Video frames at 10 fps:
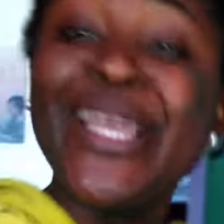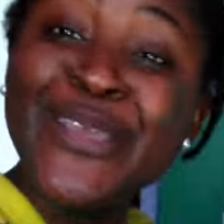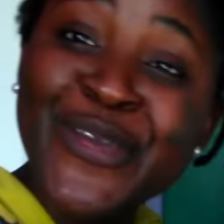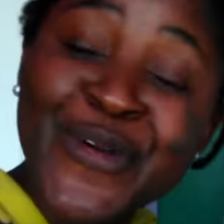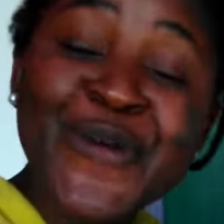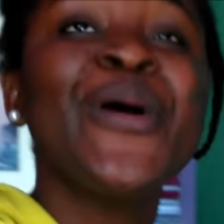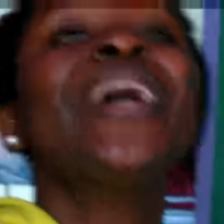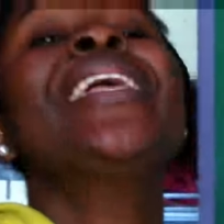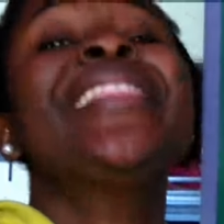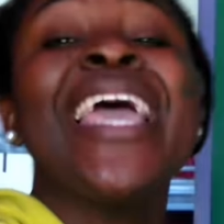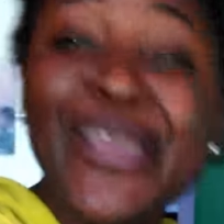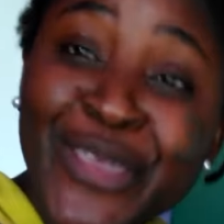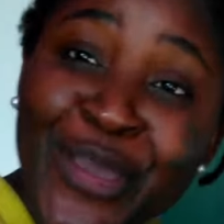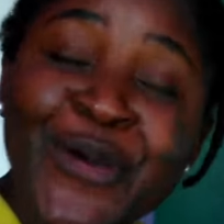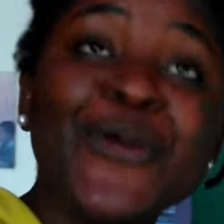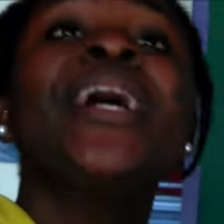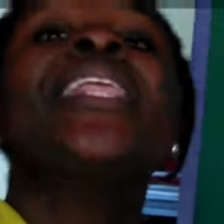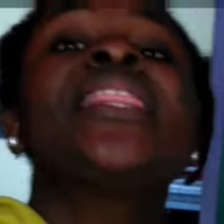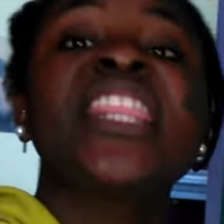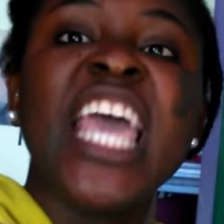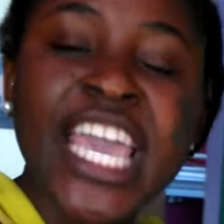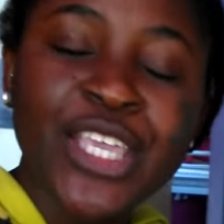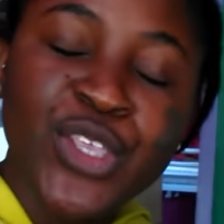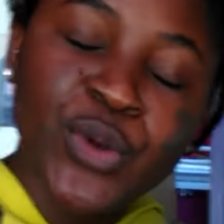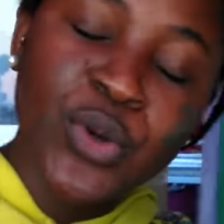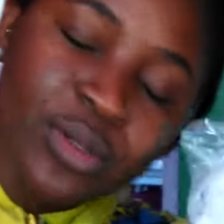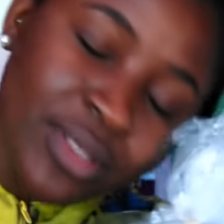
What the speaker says: thank you. Thank you. Thank you.